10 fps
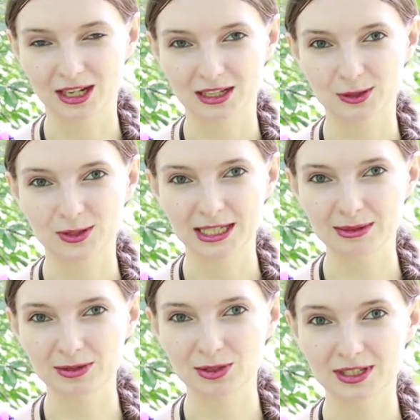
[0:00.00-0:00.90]
So
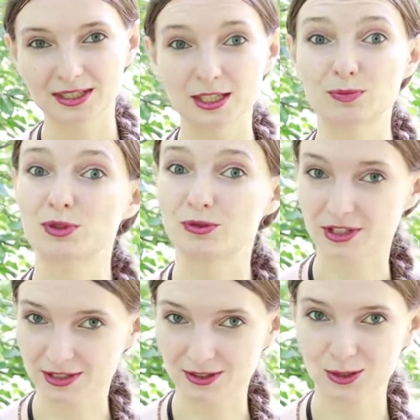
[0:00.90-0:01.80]
sometimes you can see
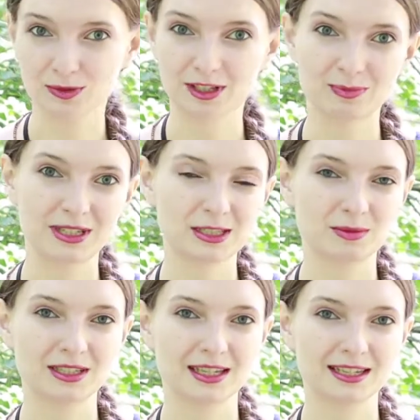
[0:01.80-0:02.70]
professors with that
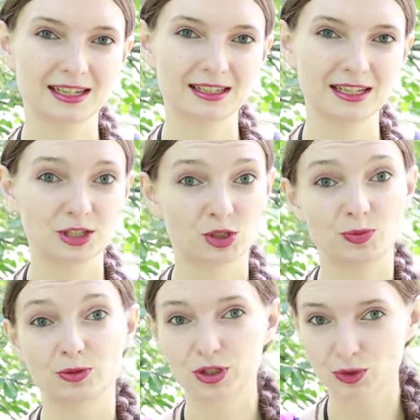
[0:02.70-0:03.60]
placement again,
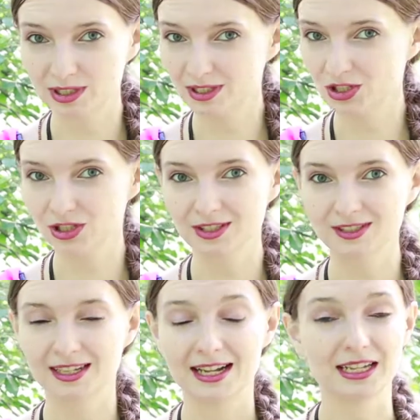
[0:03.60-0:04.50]
spiritual
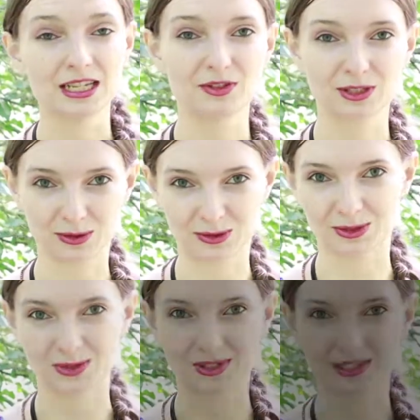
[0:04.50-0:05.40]
teachers, even
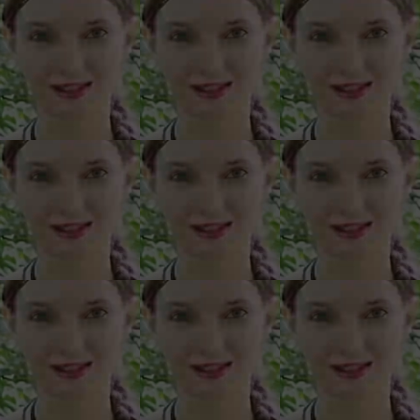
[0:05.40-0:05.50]
gurus.